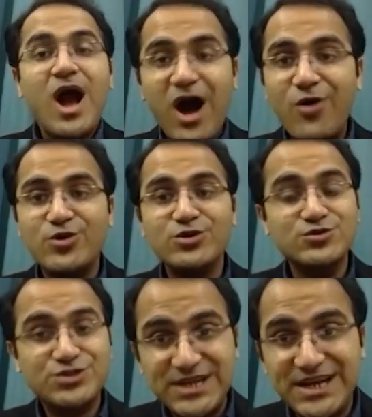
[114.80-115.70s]
How do
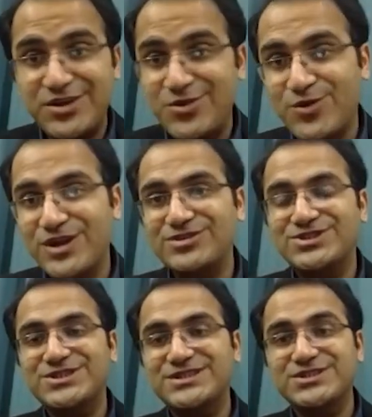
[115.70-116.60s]
you check nuchal
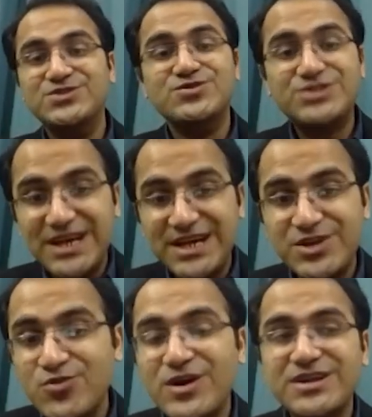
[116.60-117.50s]
rigidity? You check
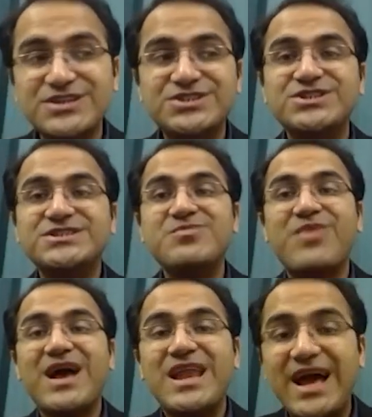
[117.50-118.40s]
nuchal rigidity
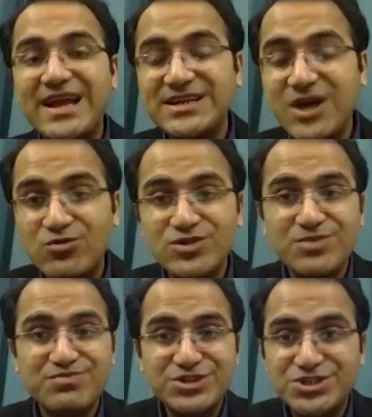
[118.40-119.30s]
by lying down the
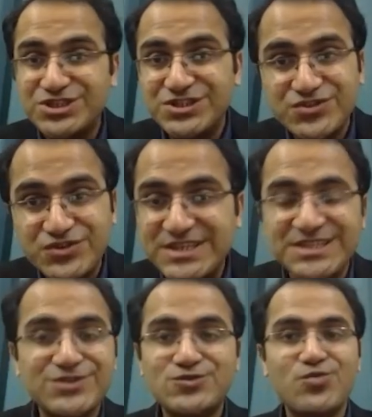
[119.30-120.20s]
patient straight
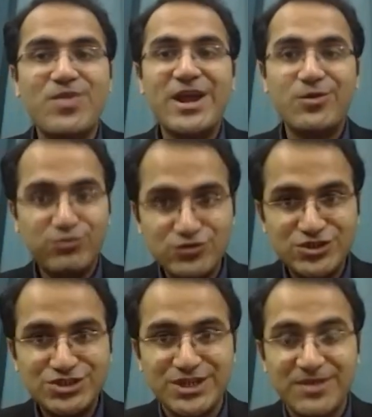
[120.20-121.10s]
in supine
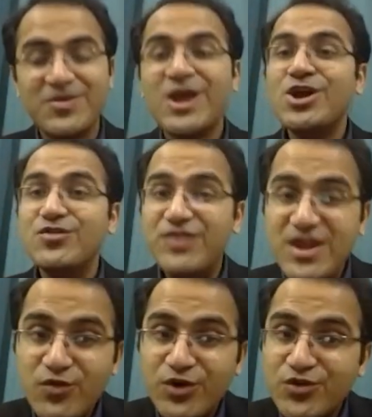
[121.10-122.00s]
position.
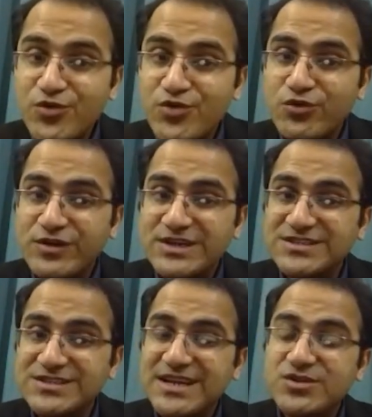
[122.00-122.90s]
Then what you do
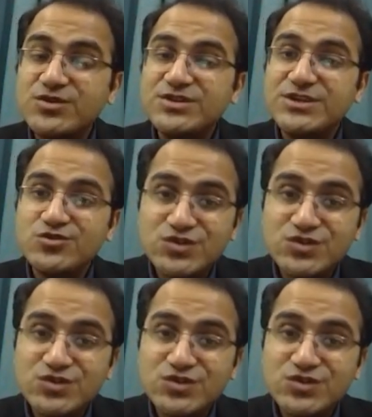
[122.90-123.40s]
is that you